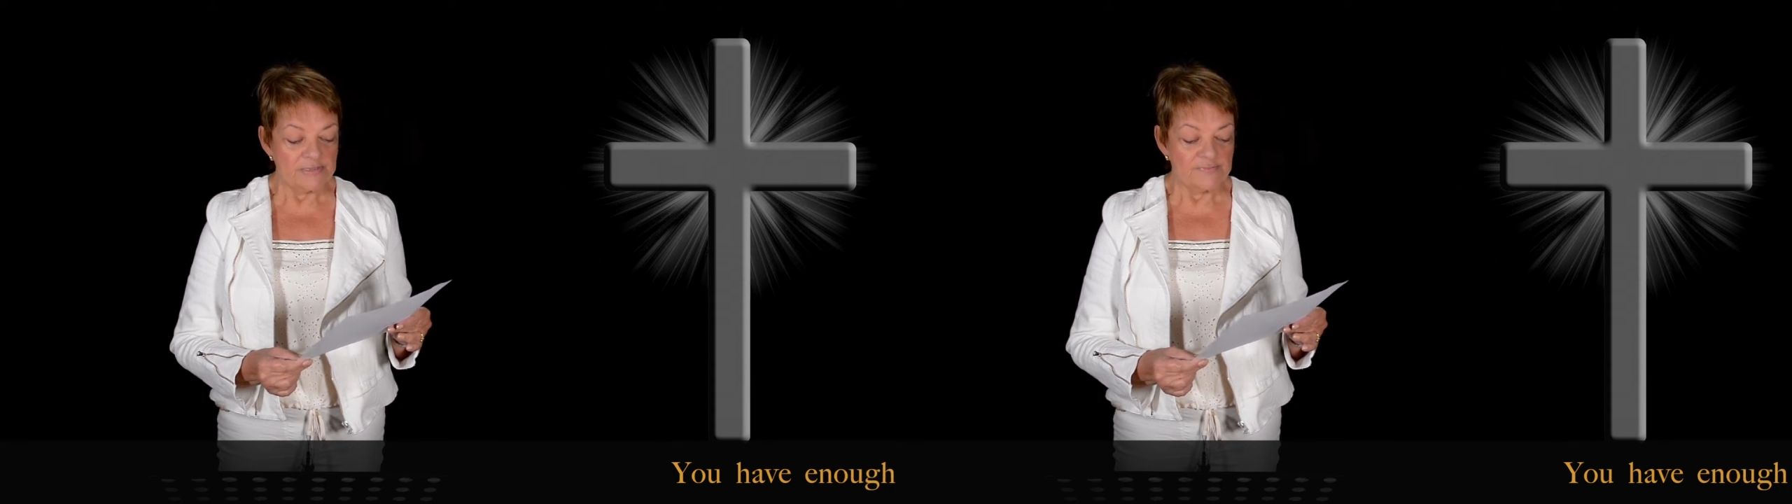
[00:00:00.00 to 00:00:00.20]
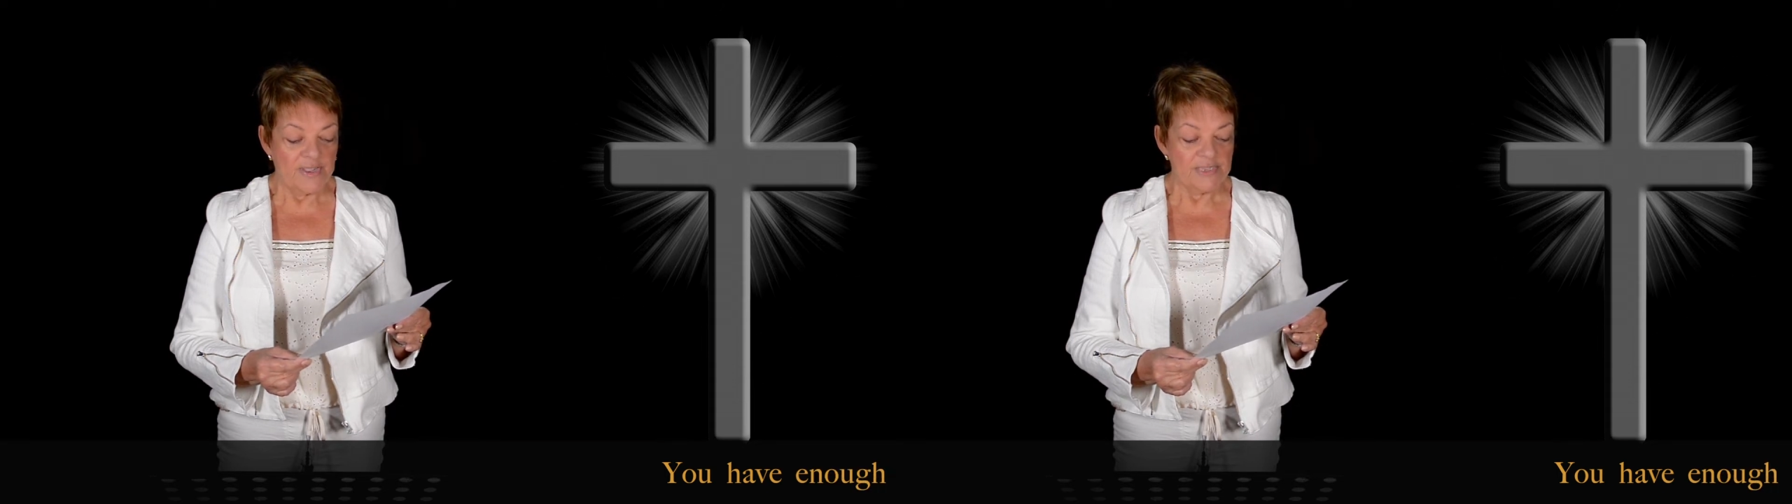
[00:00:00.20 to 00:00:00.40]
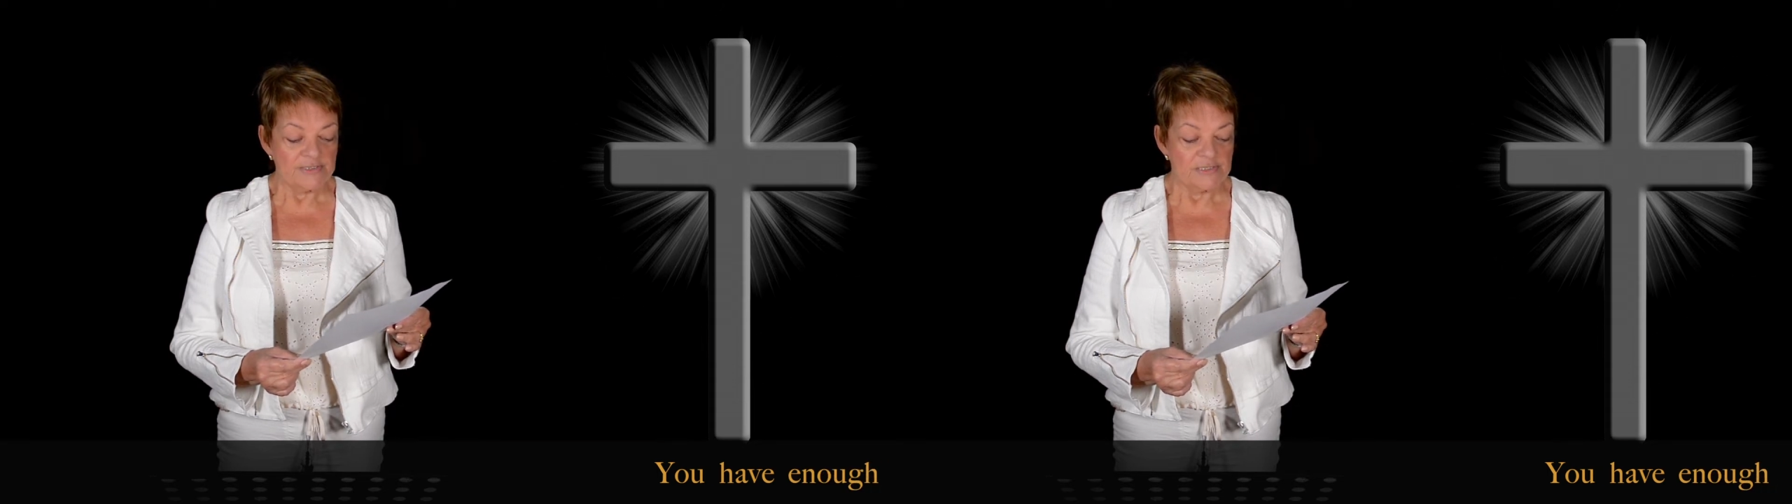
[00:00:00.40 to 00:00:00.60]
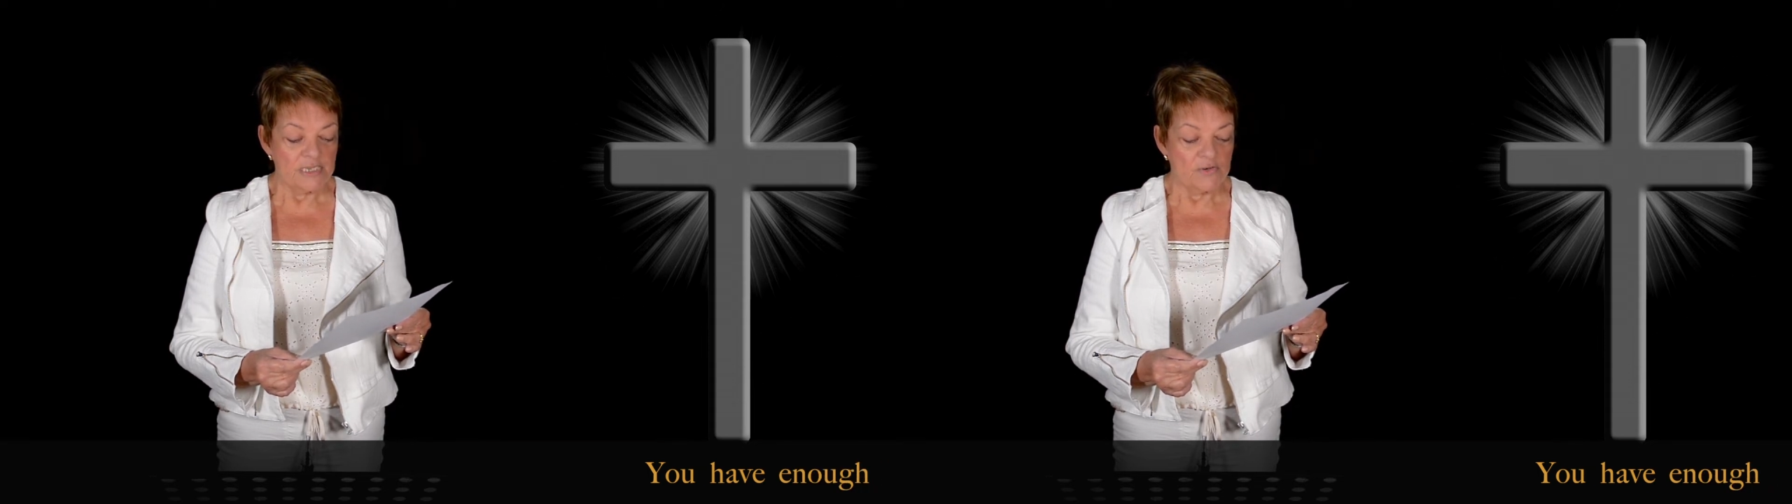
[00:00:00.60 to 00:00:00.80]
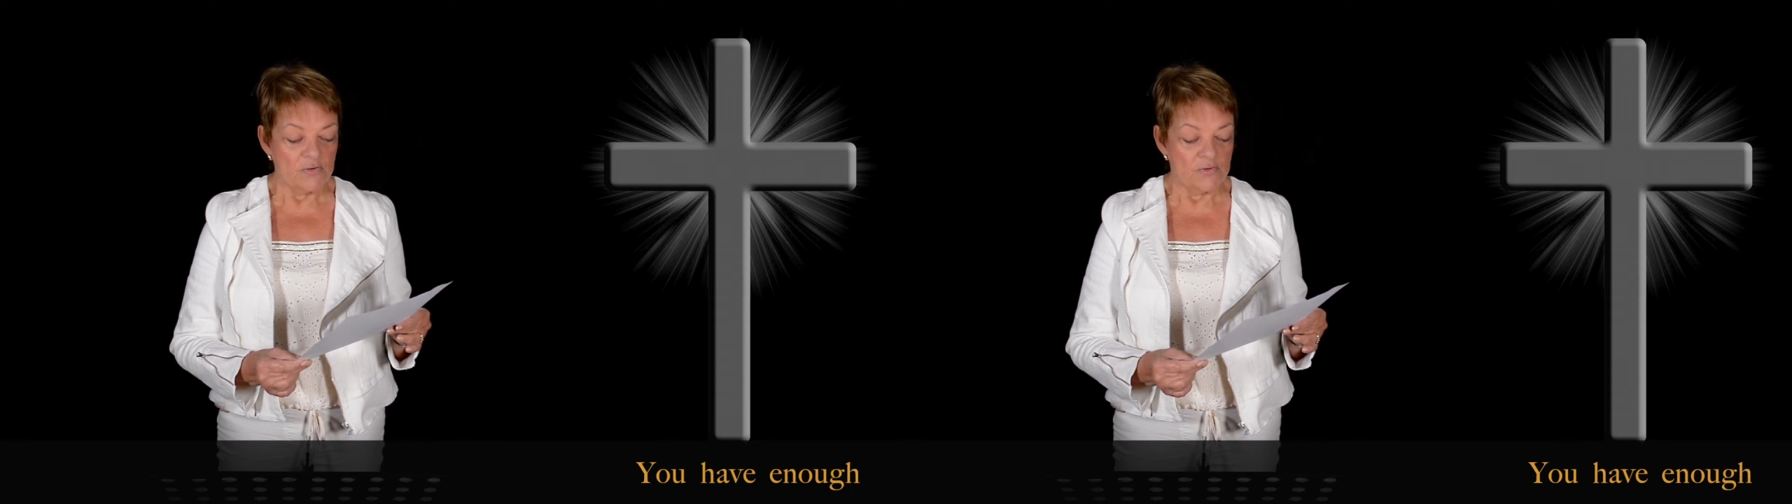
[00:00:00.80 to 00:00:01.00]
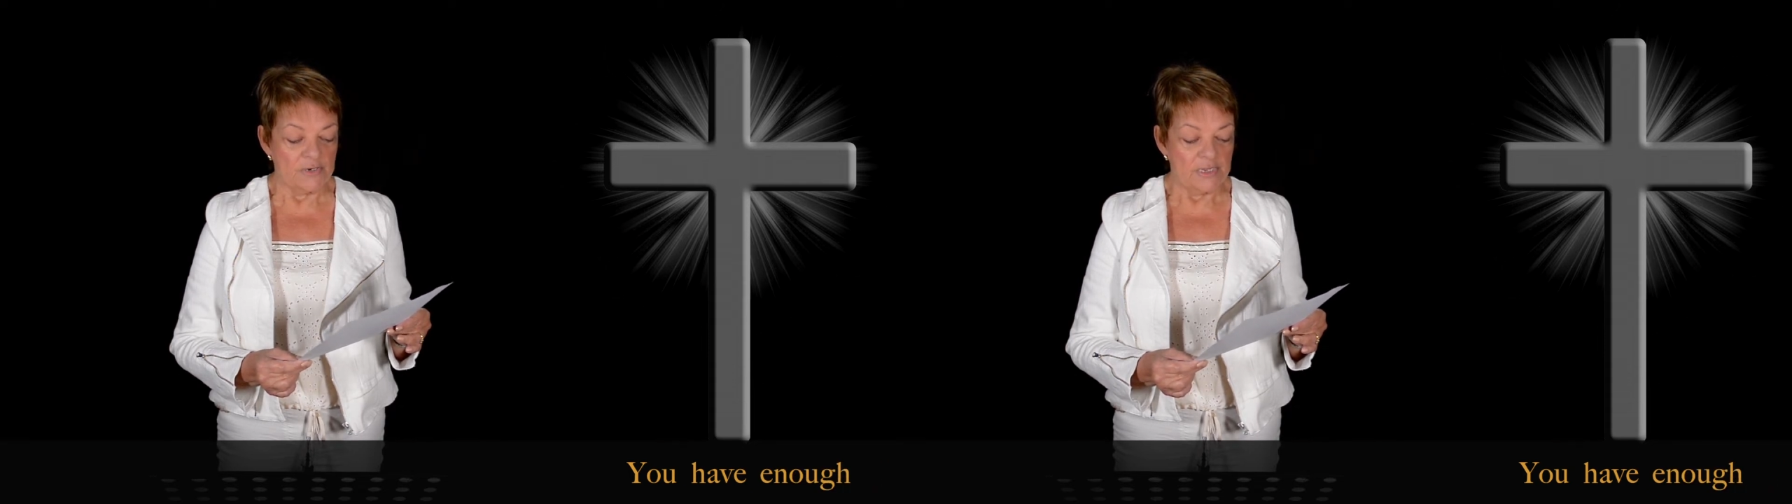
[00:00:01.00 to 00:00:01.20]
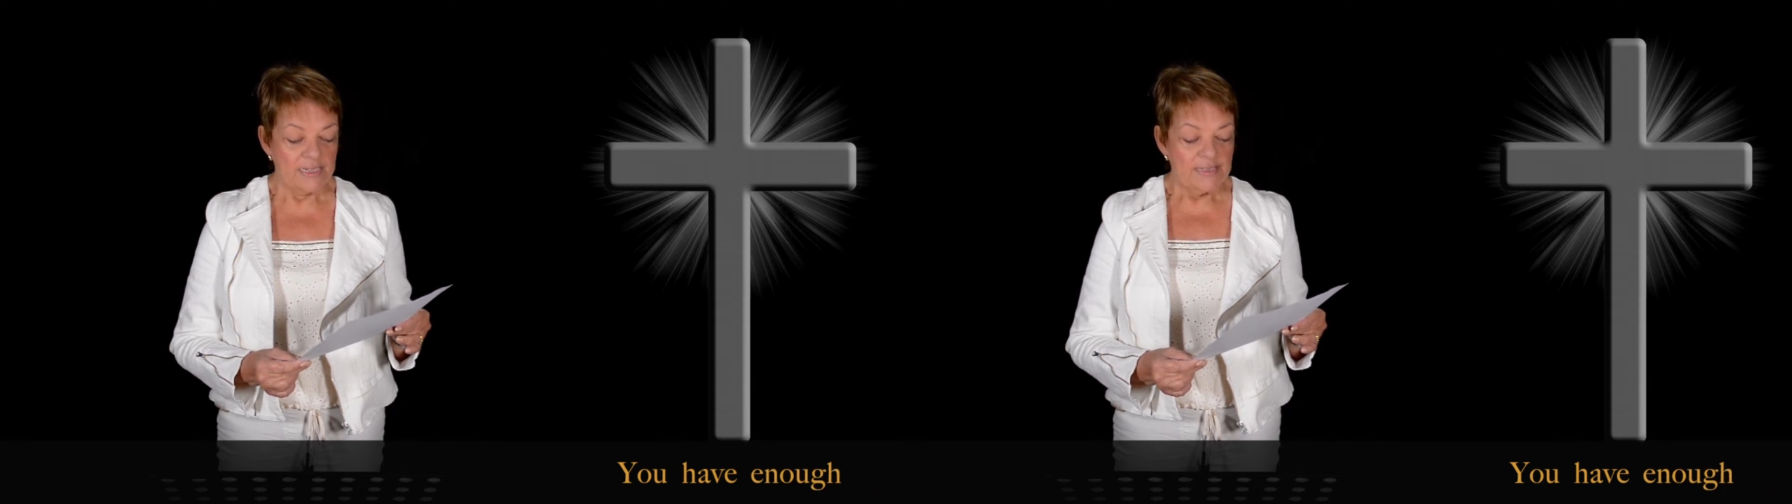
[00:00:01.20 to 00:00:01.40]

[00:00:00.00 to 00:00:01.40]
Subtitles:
as fast as he could.